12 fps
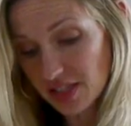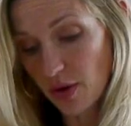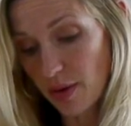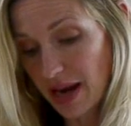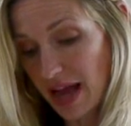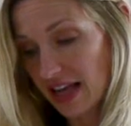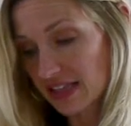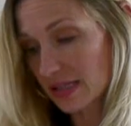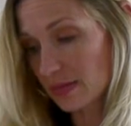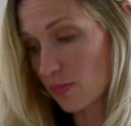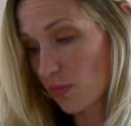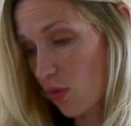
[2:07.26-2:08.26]
so I'm gonna add
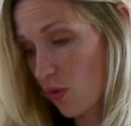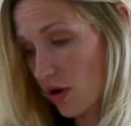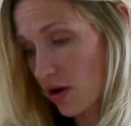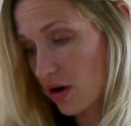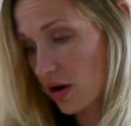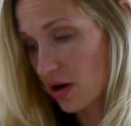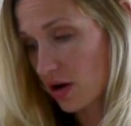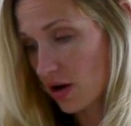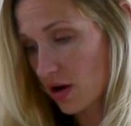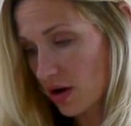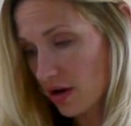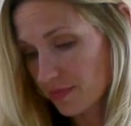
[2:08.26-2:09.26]
some more
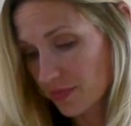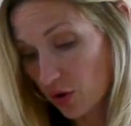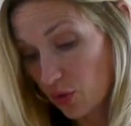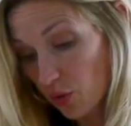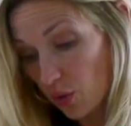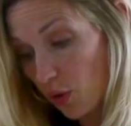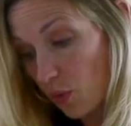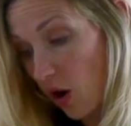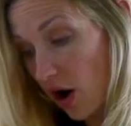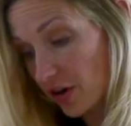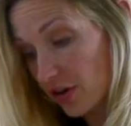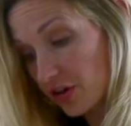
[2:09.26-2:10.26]
cool
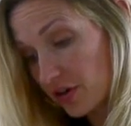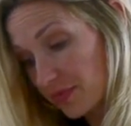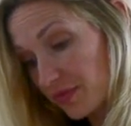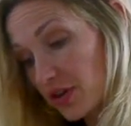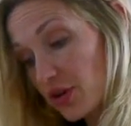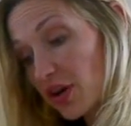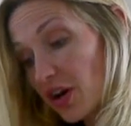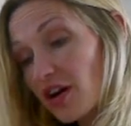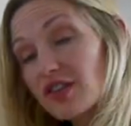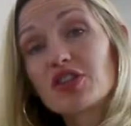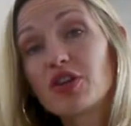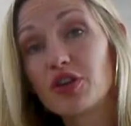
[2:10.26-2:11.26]
water. You could
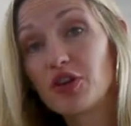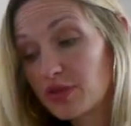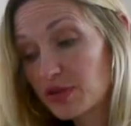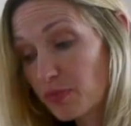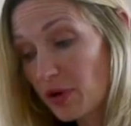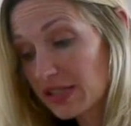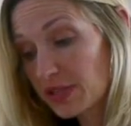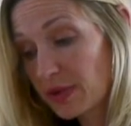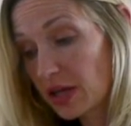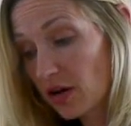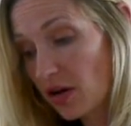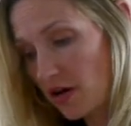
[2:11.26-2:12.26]
also use breast
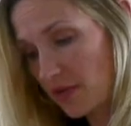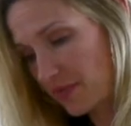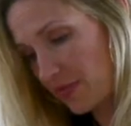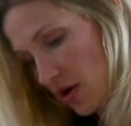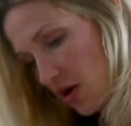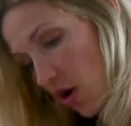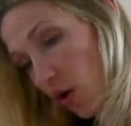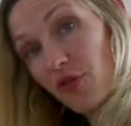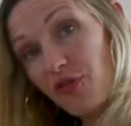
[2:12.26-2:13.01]
milk or